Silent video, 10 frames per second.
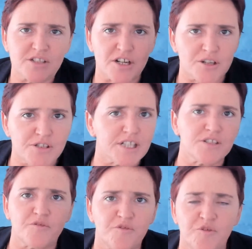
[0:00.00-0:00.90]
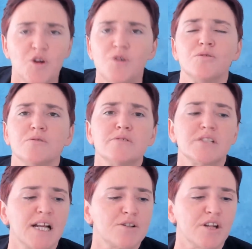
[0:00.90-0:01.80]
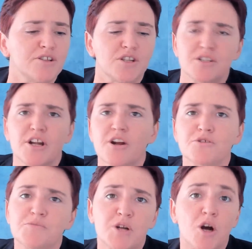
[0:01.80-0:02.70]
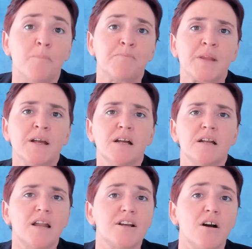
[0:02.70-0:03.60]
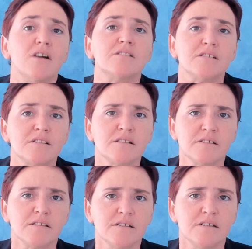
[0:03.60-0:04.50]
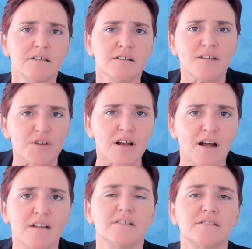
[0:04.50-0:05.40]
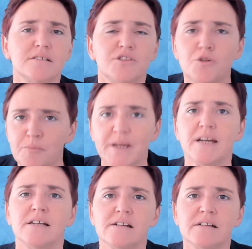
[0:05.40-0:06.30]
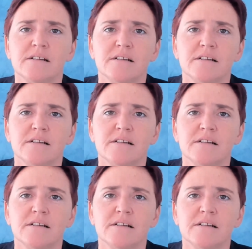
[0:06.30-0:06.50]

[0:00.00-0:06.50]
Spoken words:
deluded fools that they're going to become like us, civilized, European.